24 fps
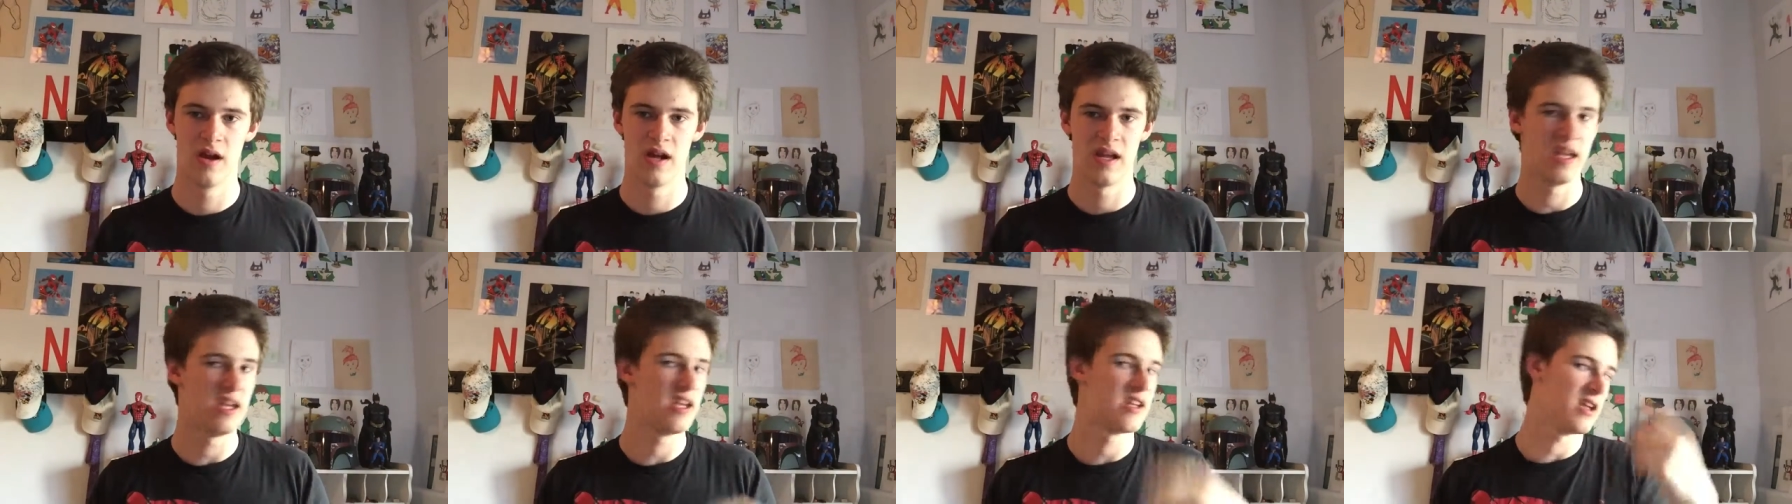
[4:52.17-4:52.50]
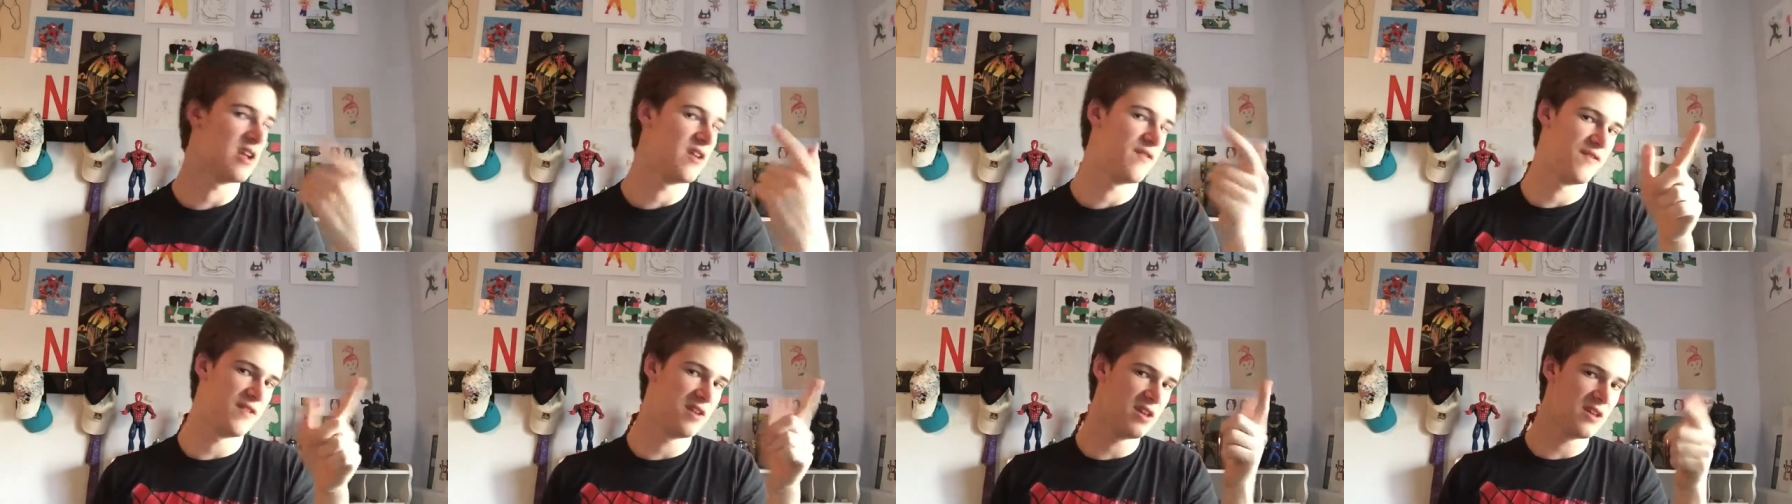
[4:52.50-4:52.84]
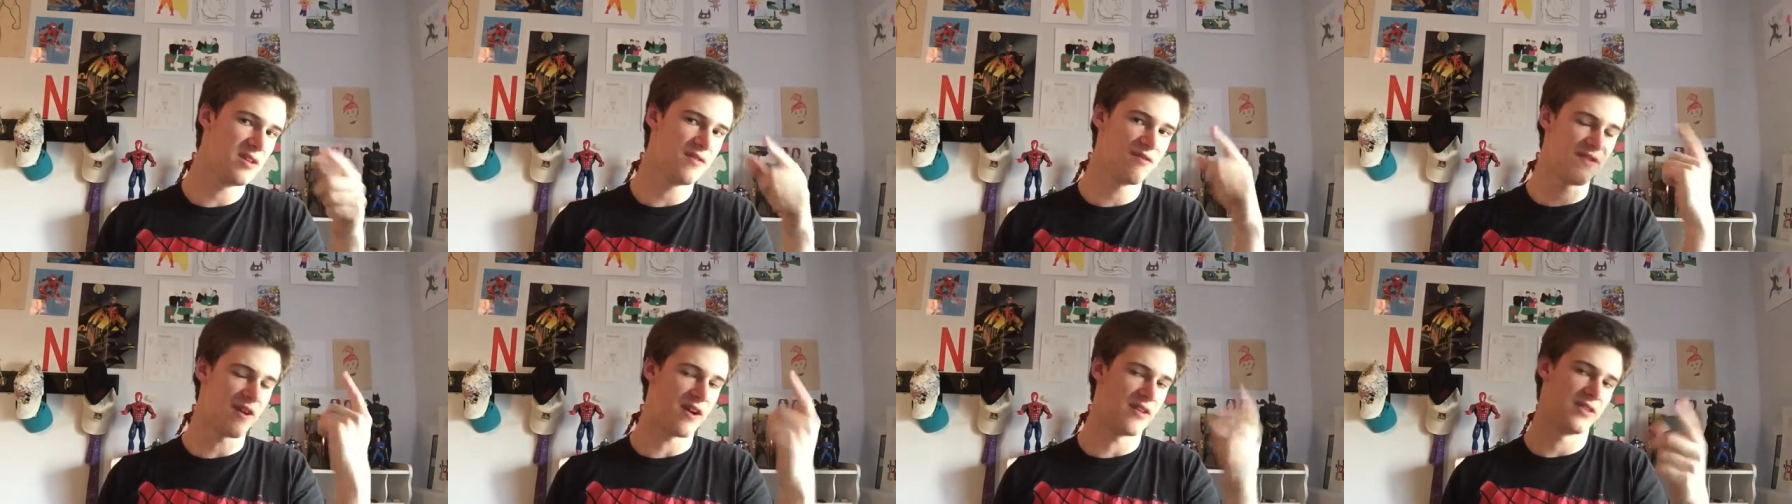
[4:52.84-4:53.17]
If
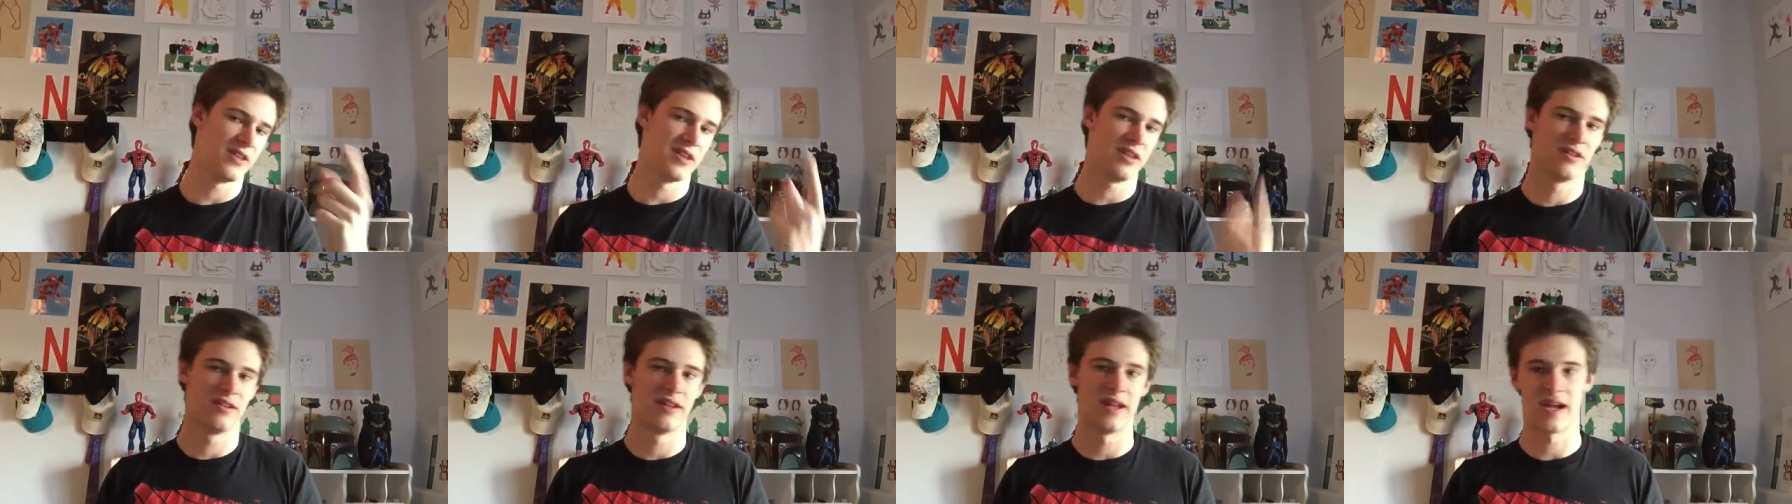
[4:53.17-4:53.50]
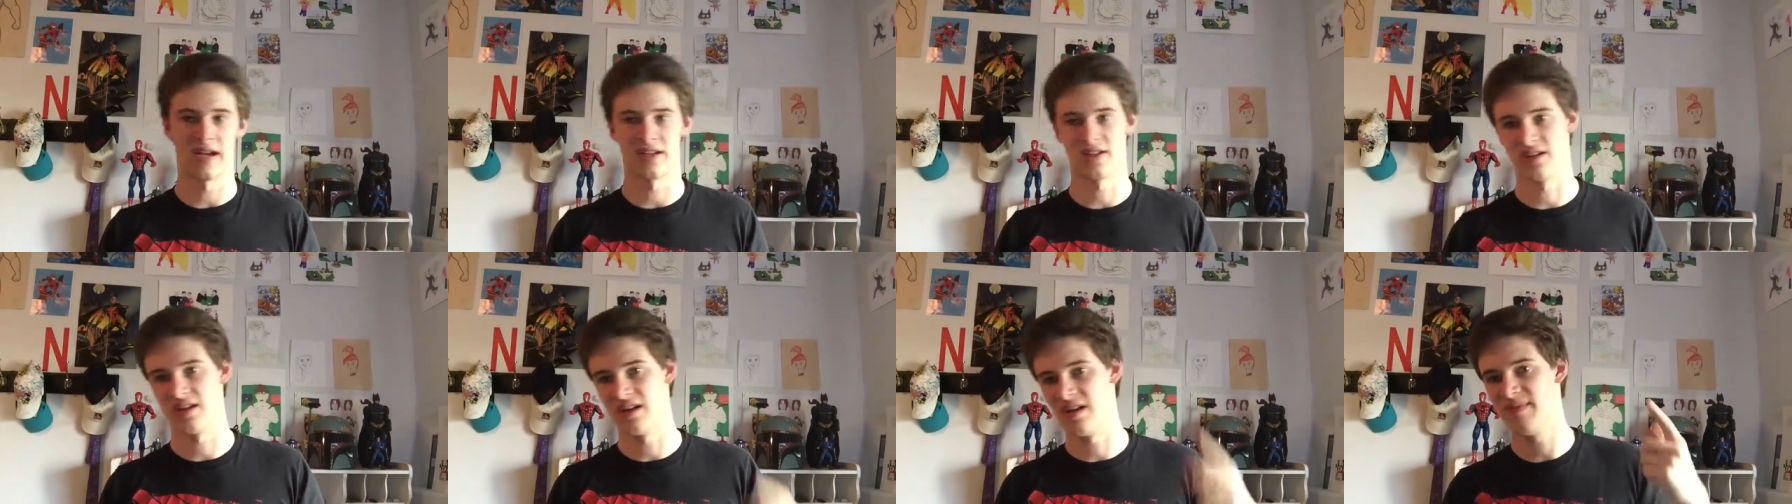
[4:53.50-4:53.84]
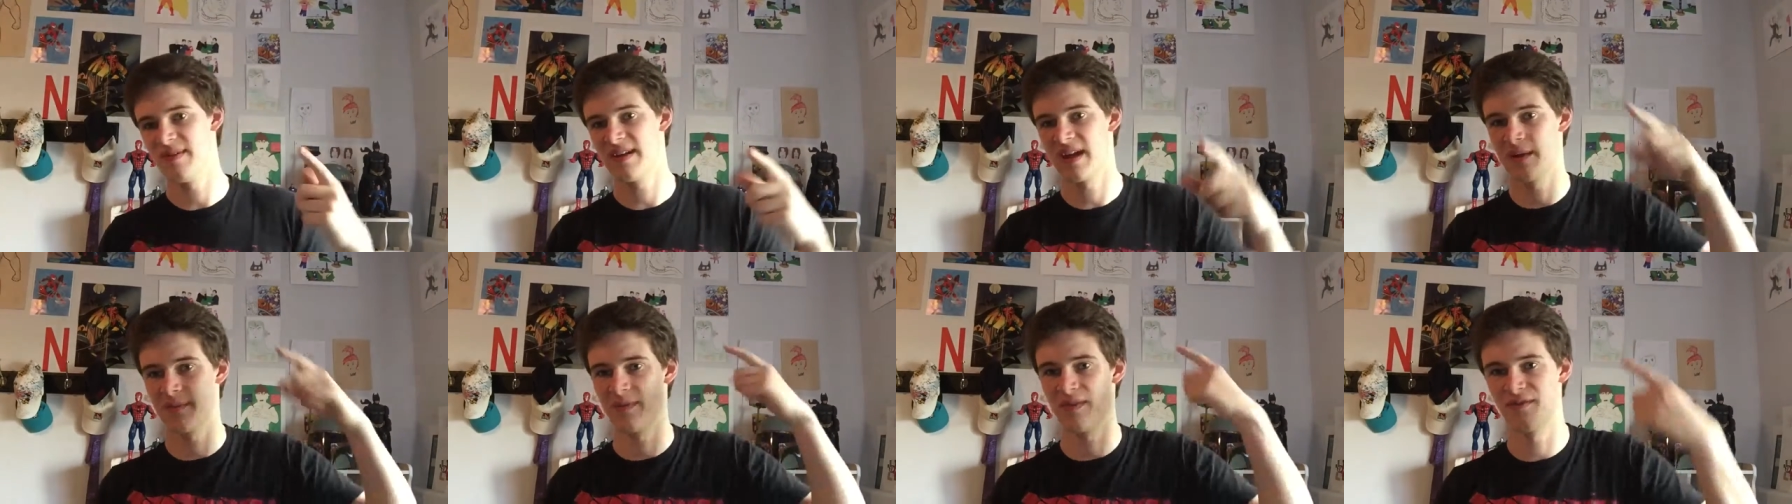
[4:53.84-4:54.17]
he found the Ildach and he
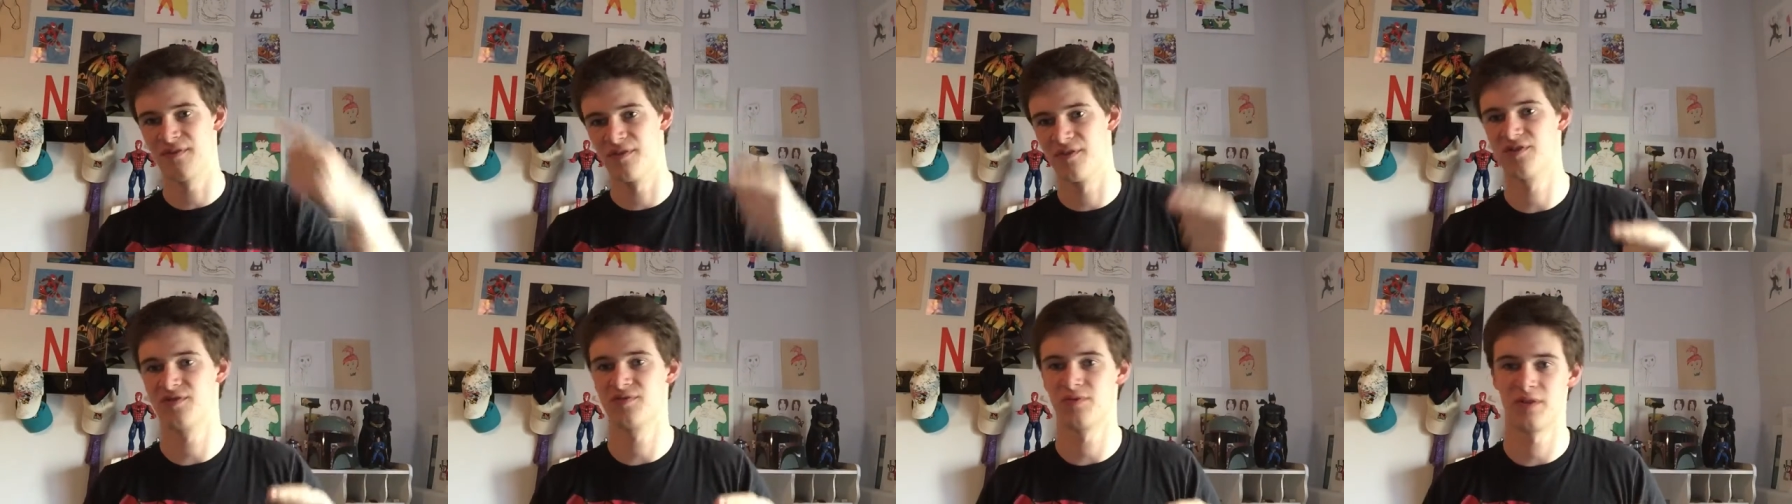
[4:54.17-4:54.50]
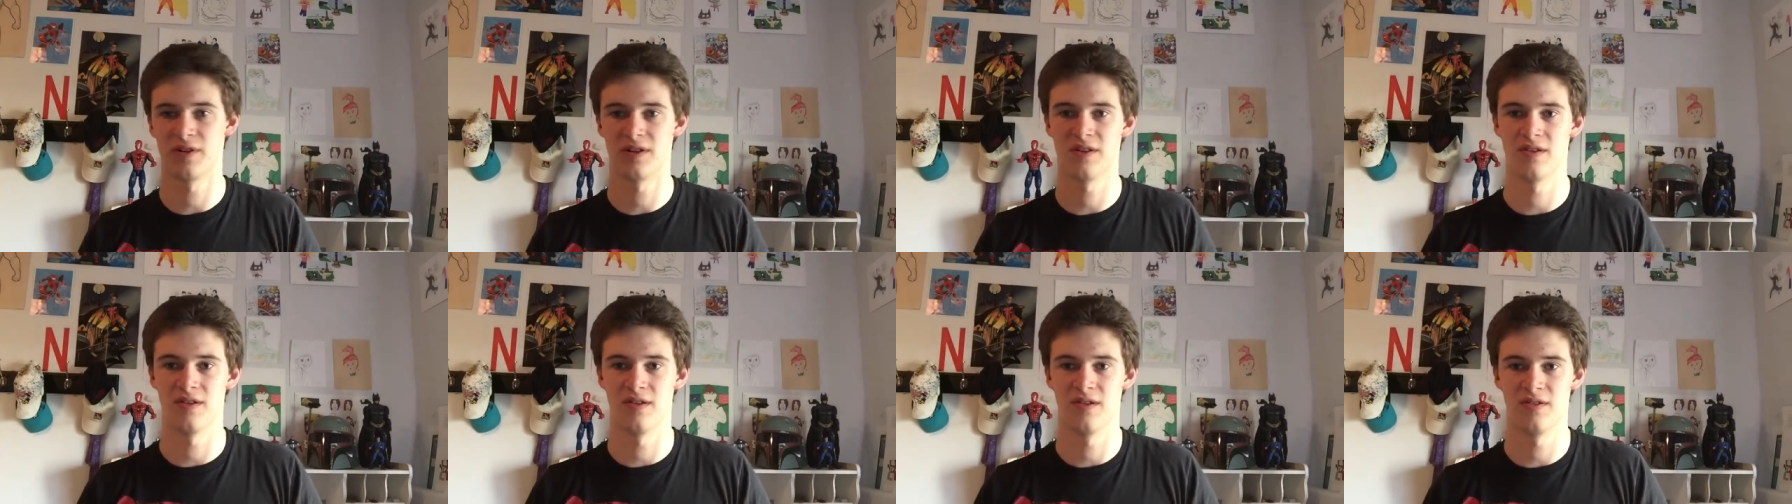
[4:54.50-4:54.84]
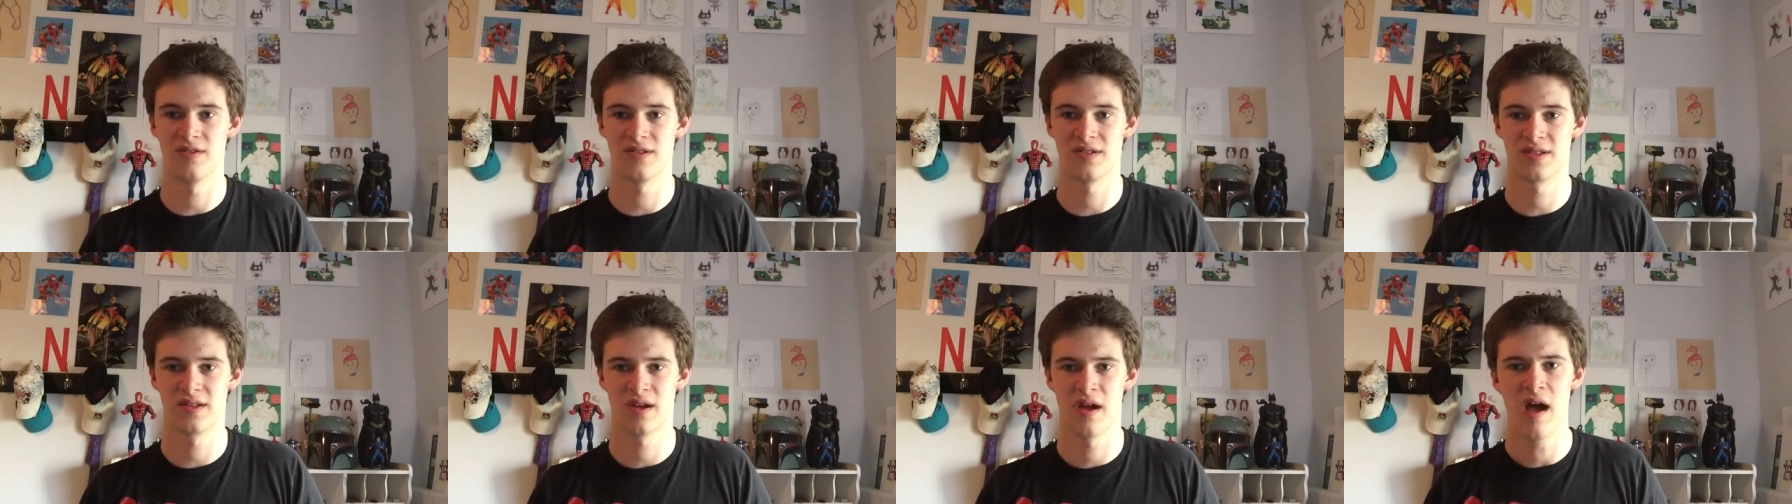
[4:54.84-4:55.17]
became the first one of
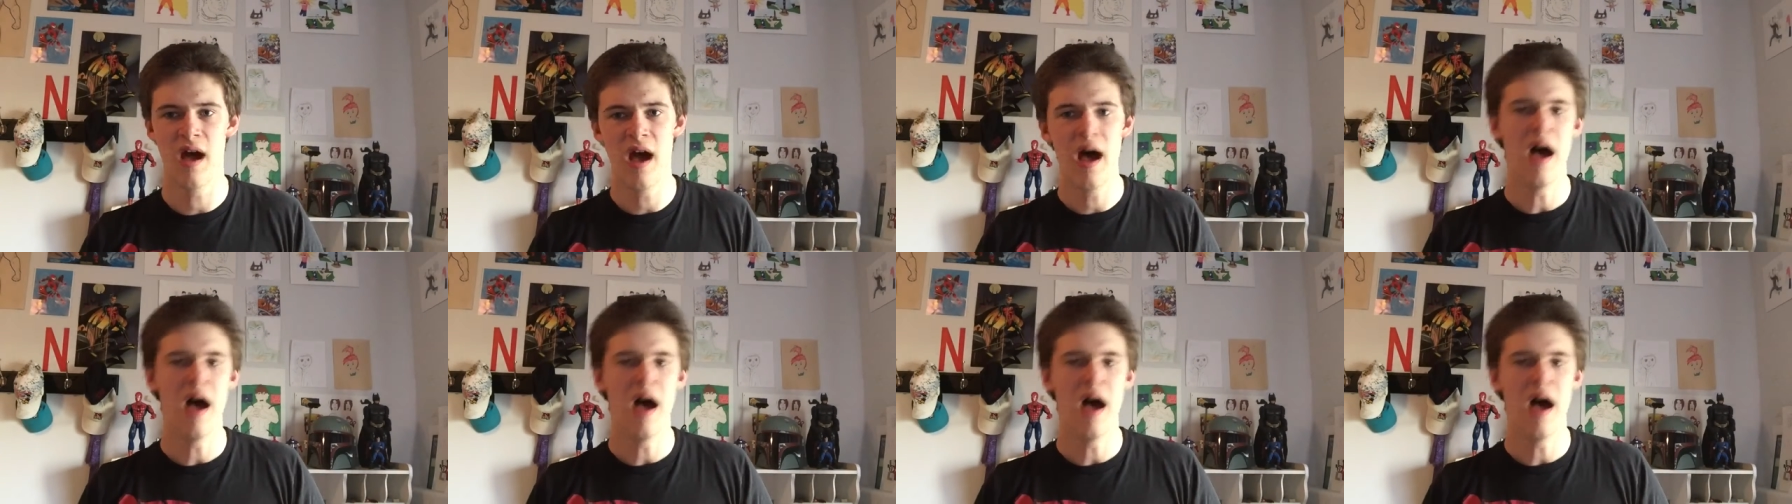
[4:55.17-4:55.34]
those,